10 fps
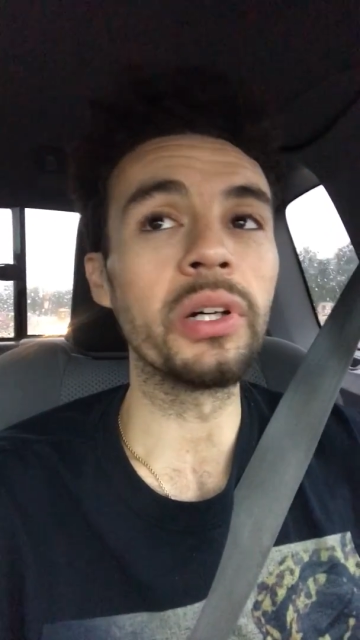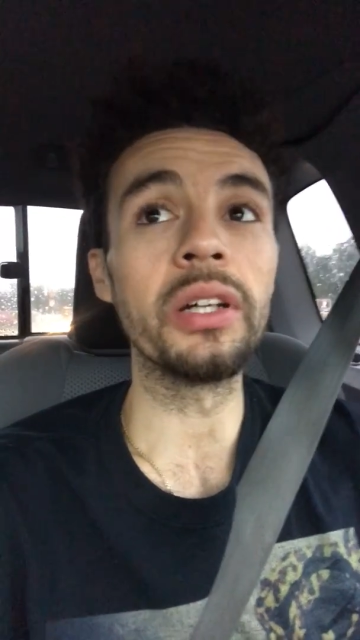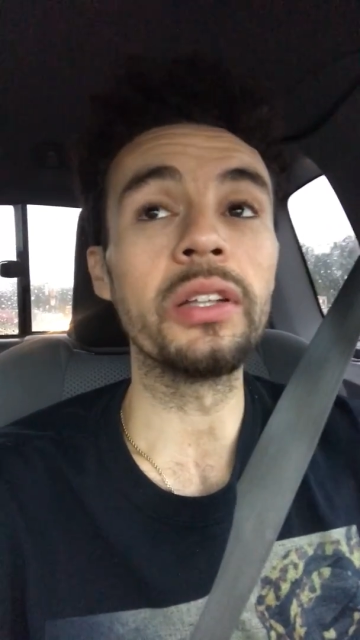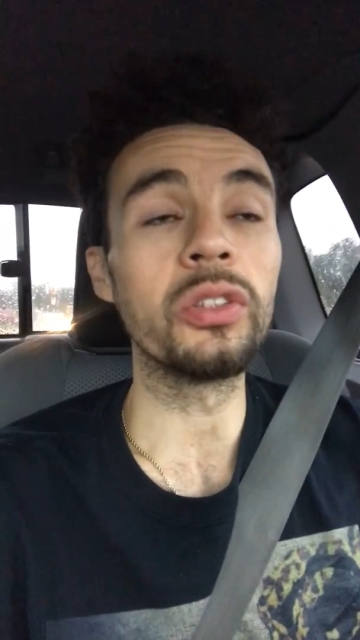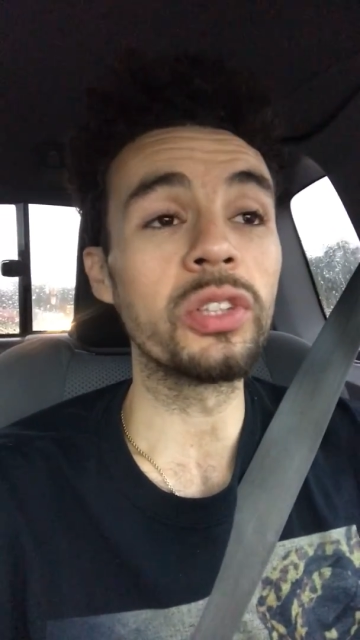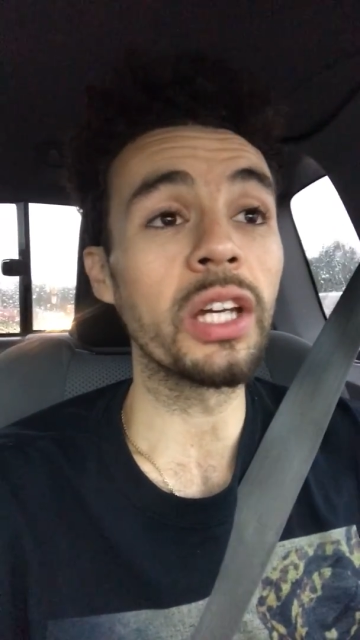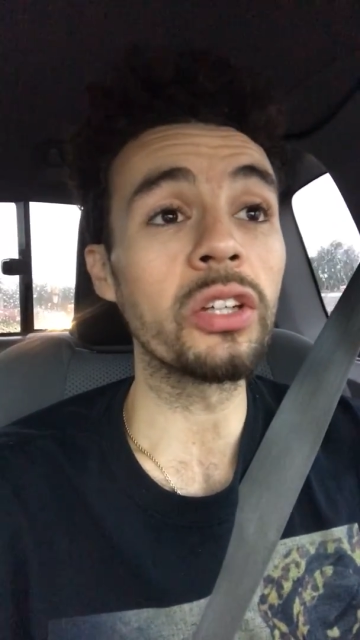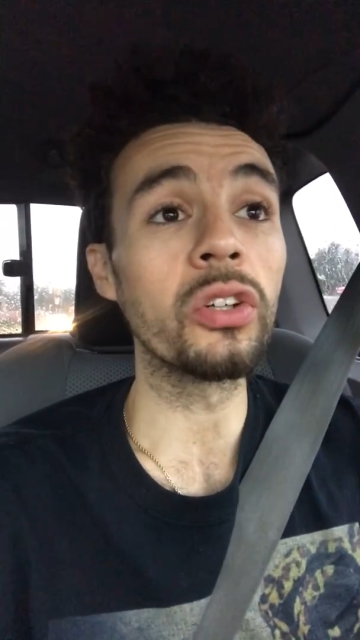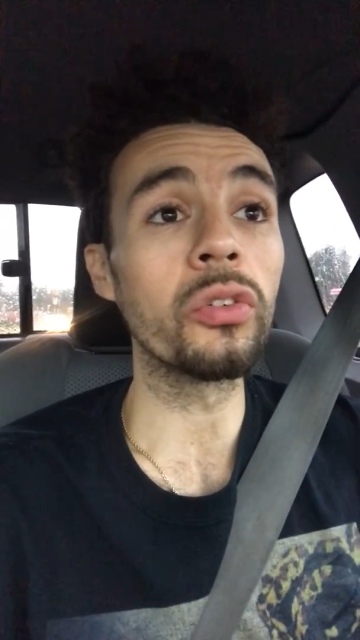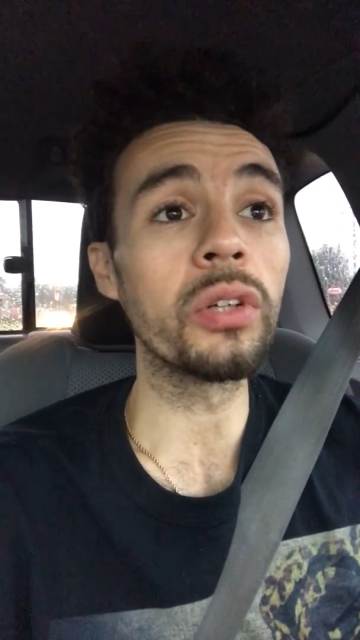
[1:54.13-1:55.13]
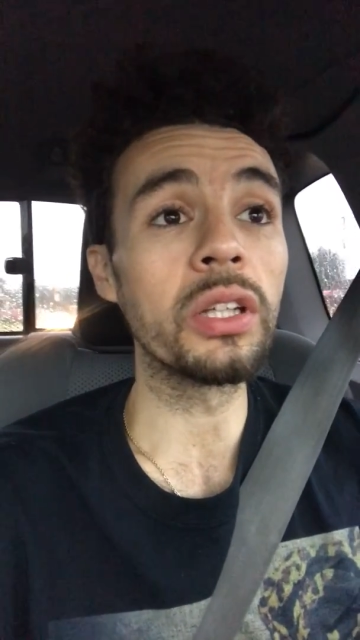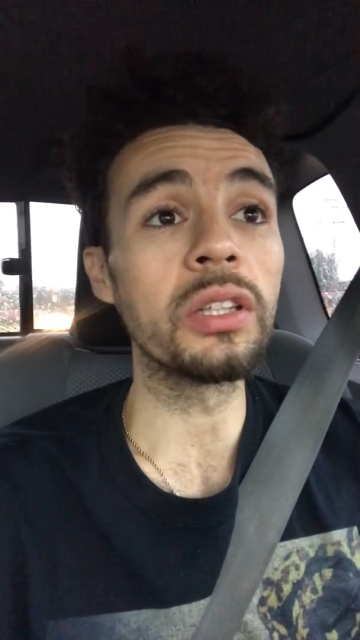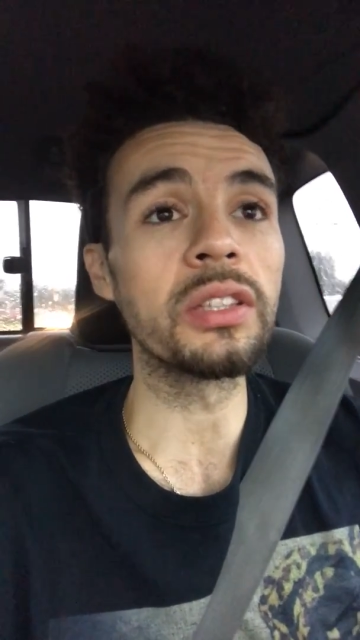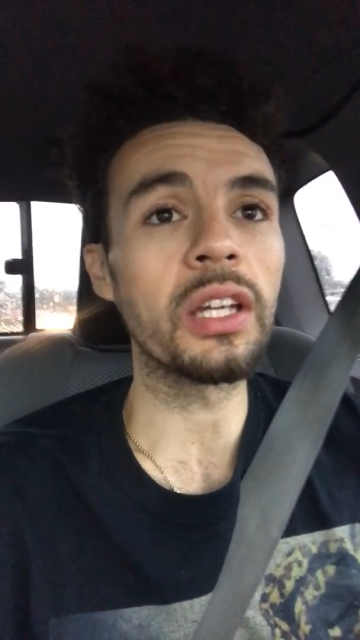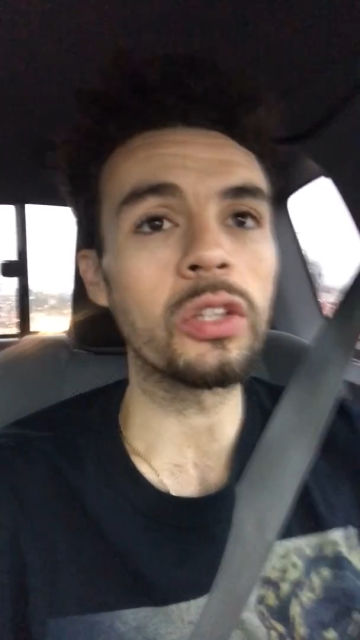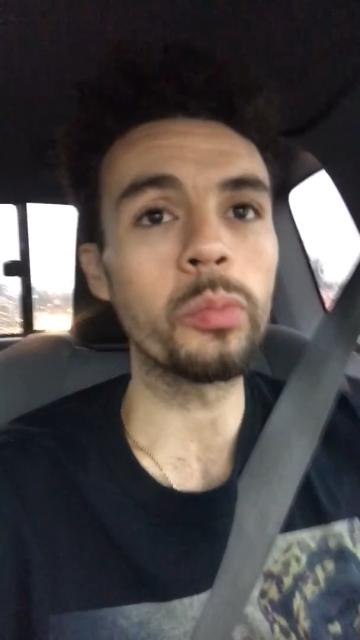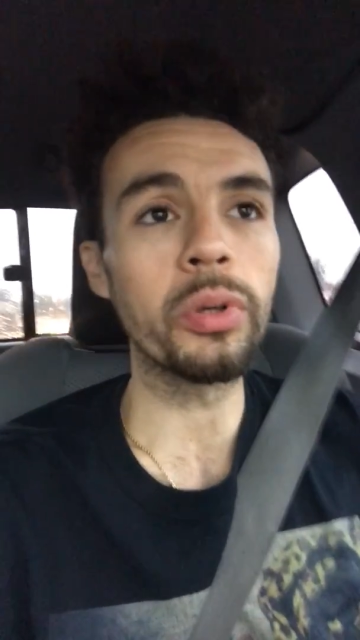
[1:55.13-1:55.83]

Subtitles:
but you take your ingredients and you